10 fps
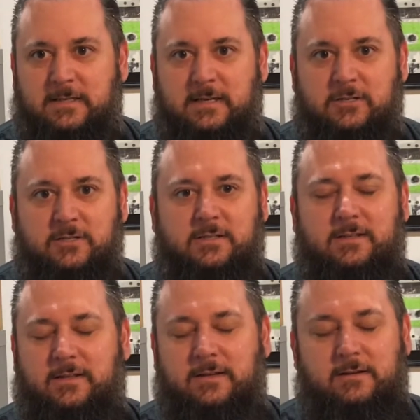It's
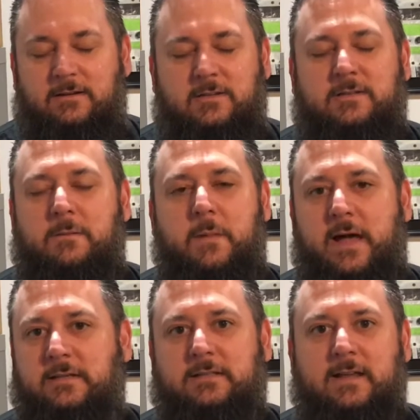just a
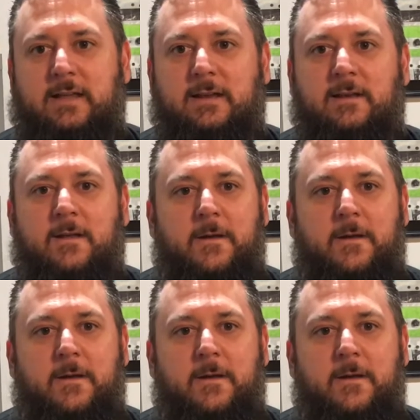mess. And